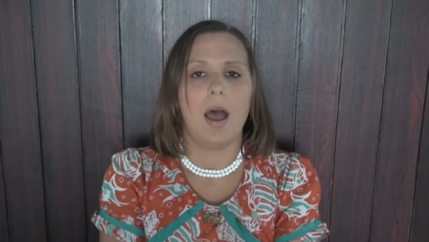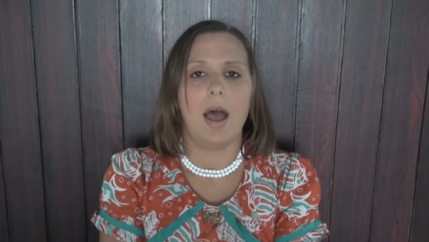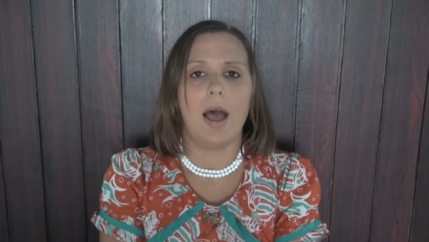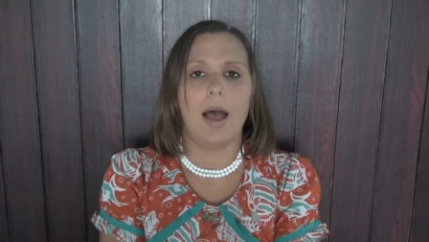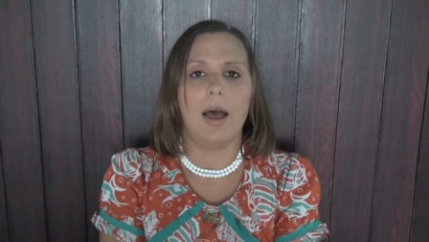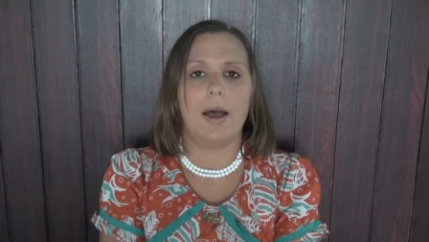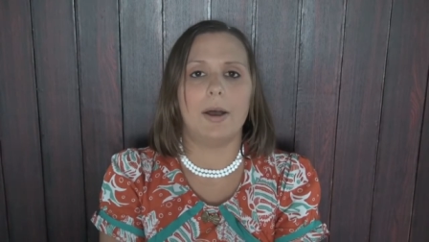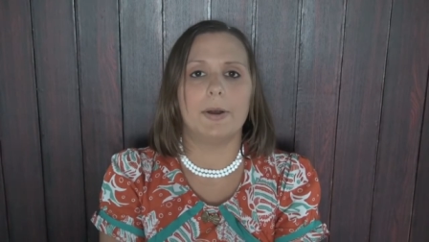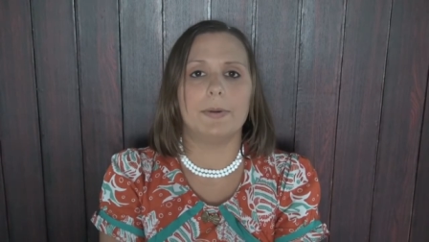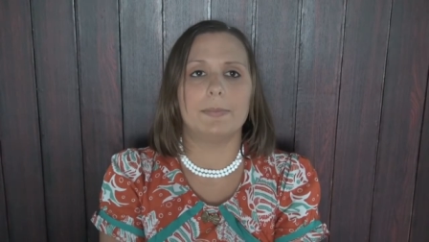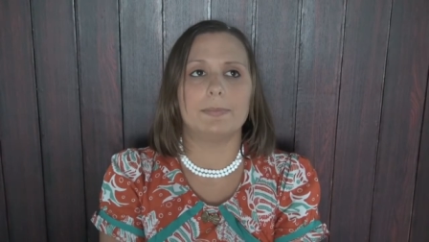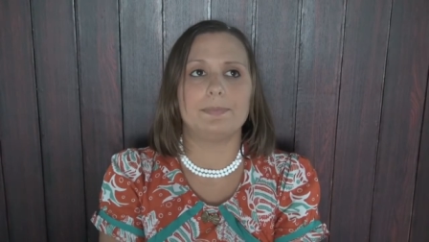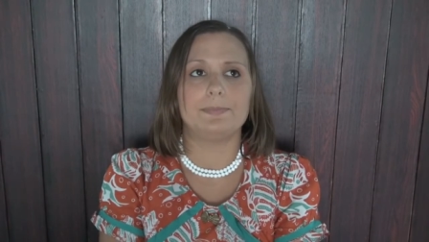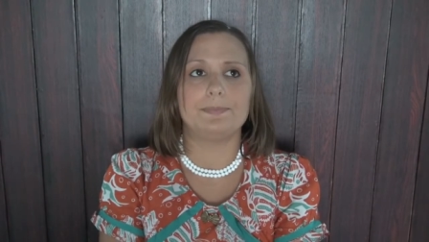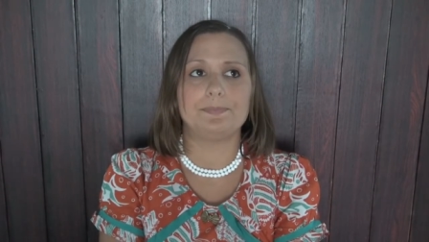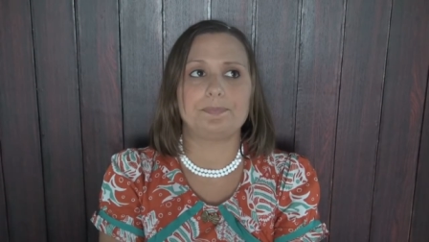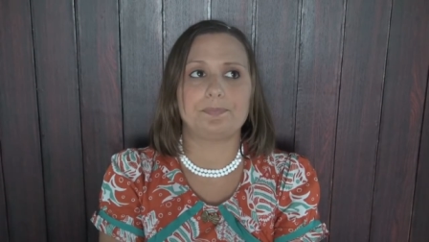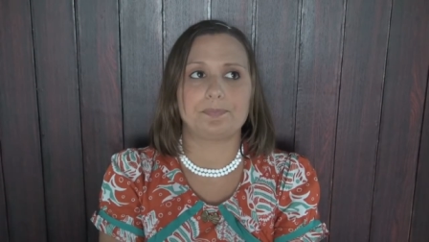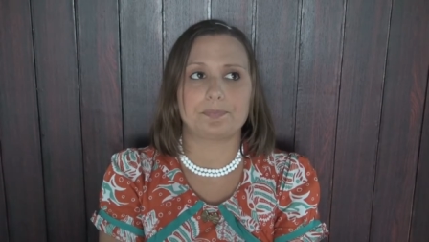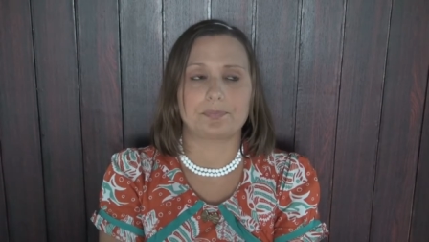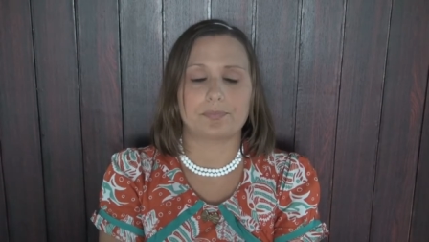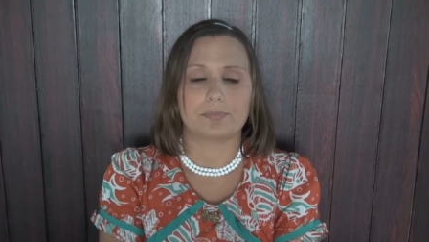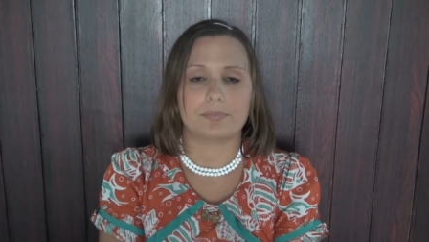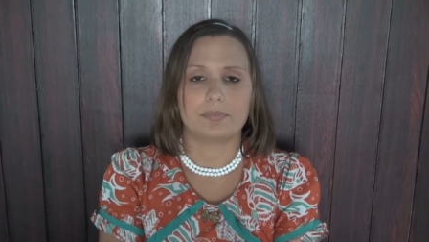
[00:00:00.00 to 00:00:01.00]
Um,
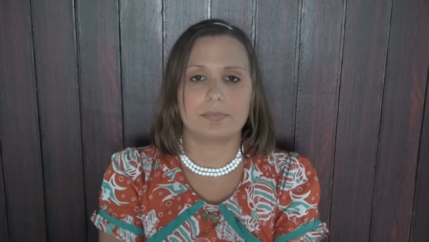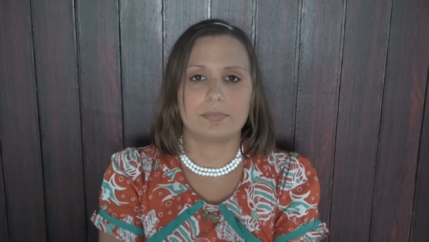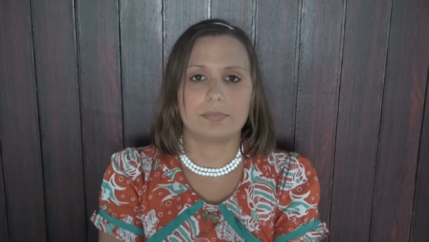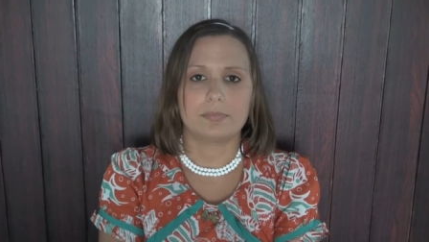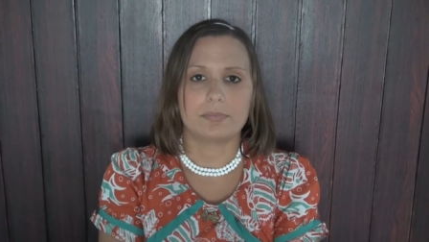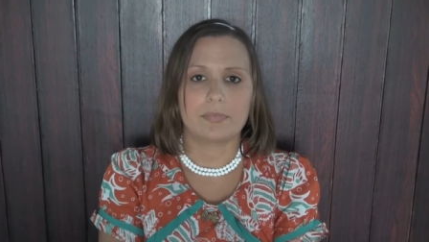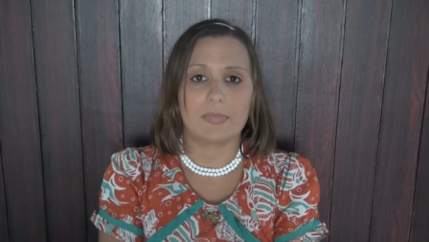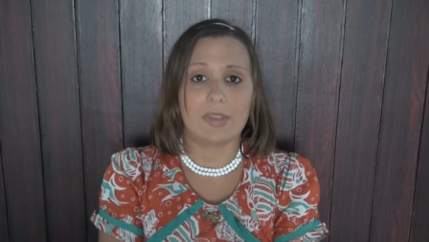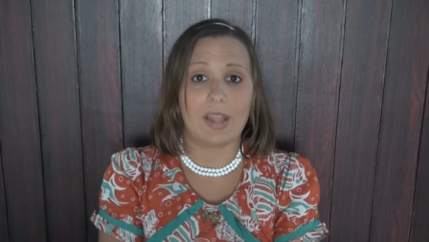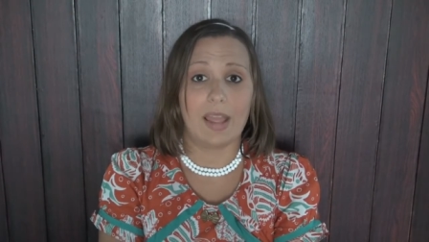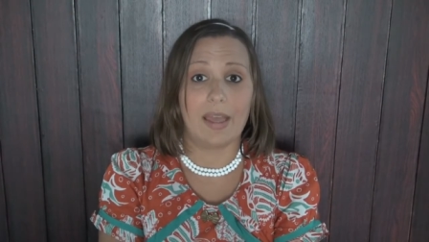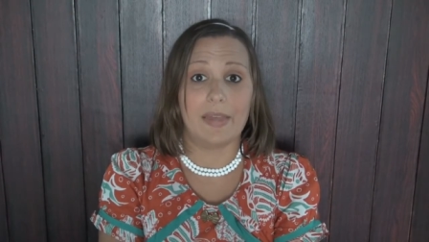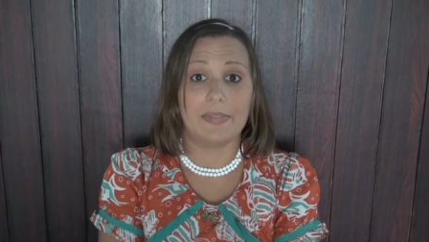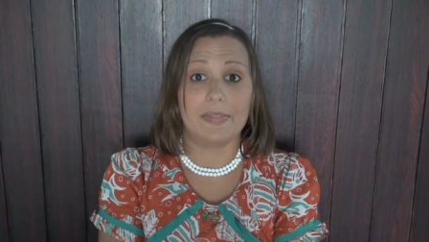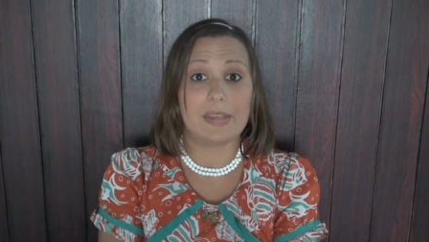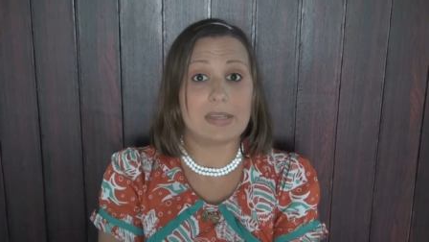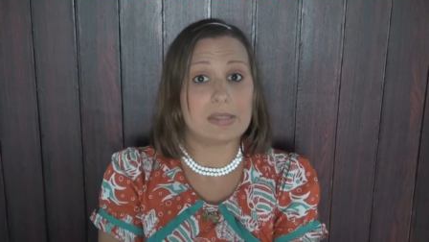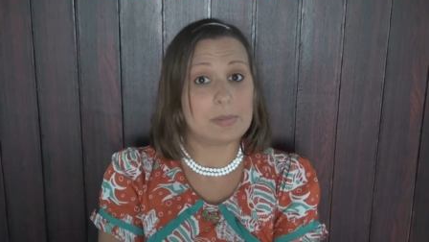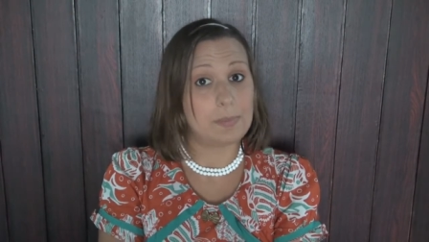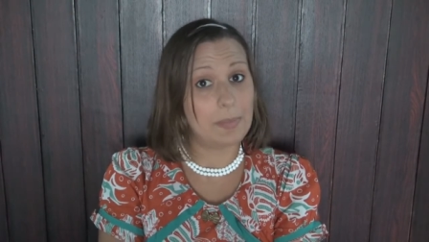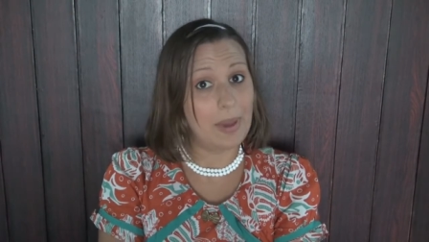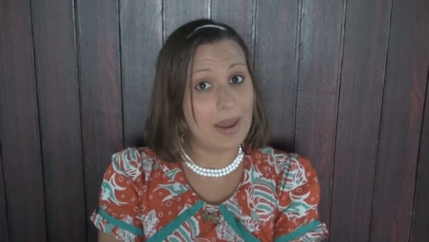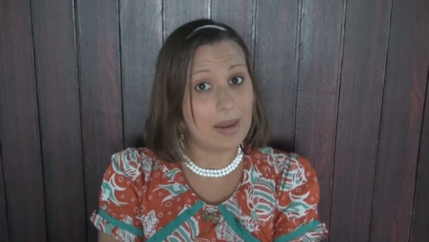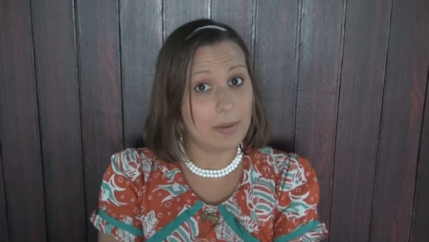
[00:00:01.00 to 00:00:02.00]
and
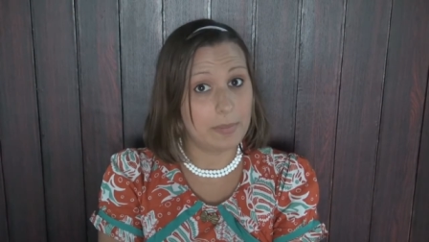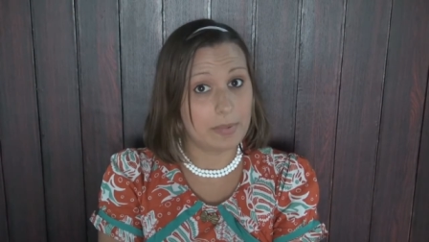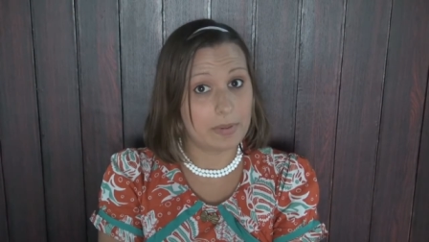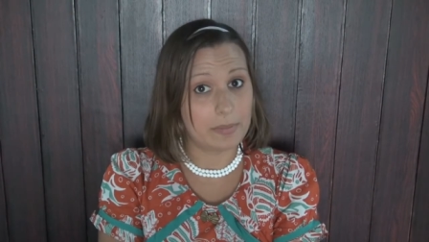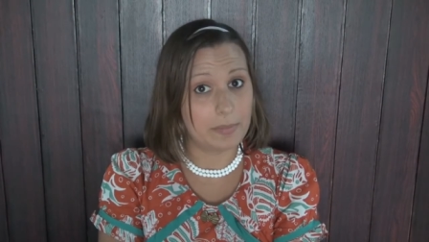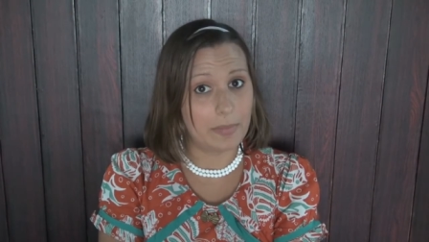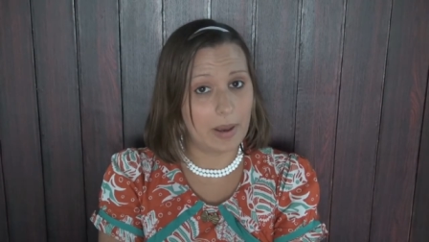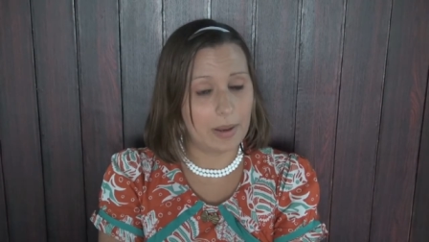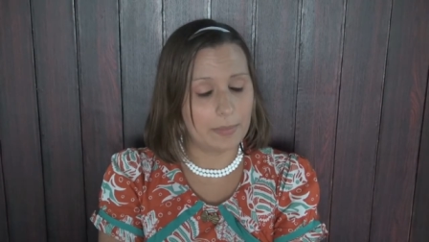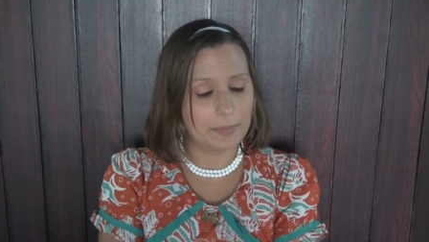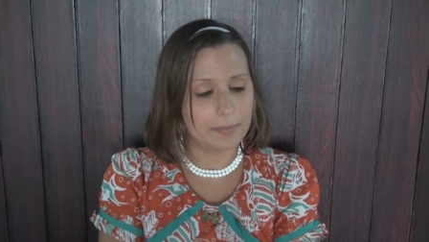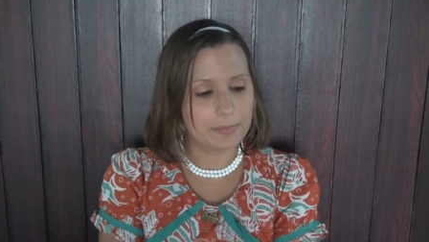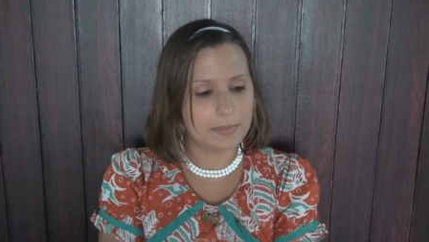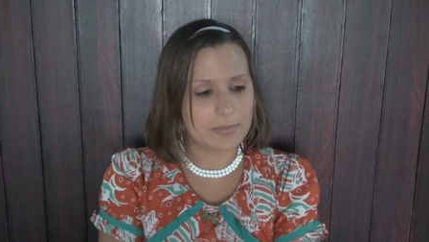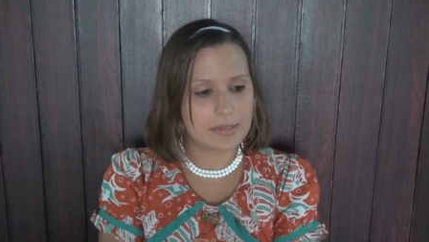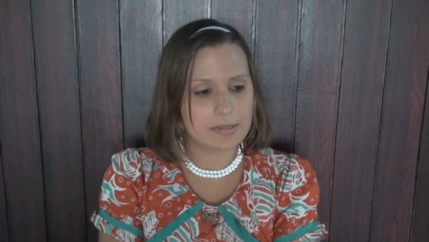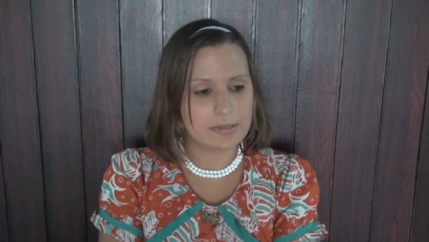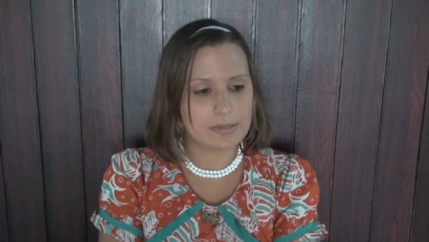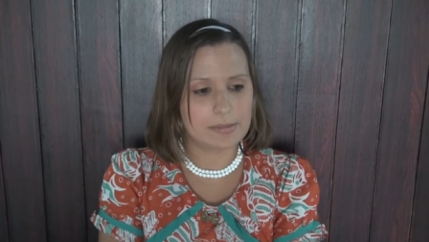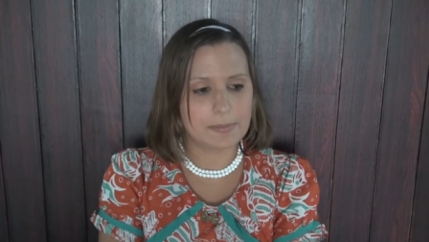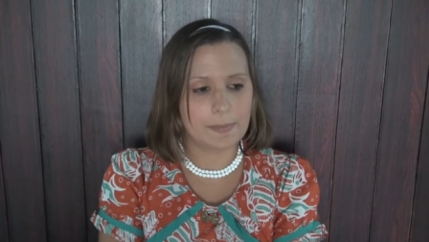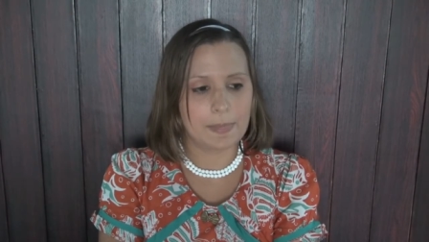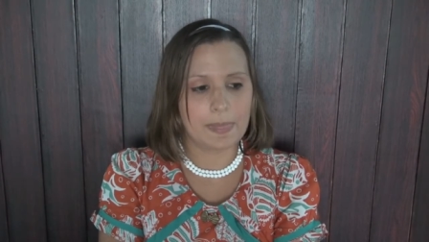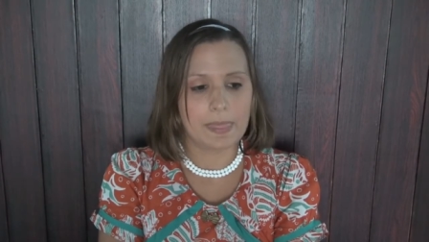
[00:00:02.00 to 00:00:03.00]
these baby
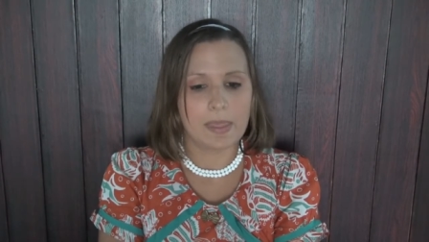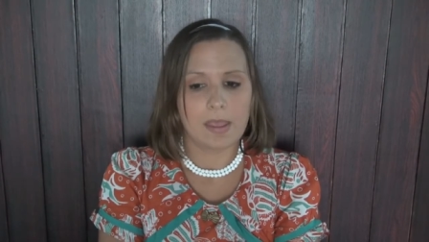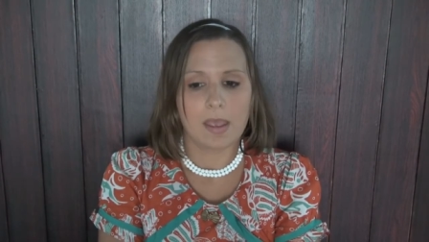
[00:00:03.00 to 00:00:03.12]
mums,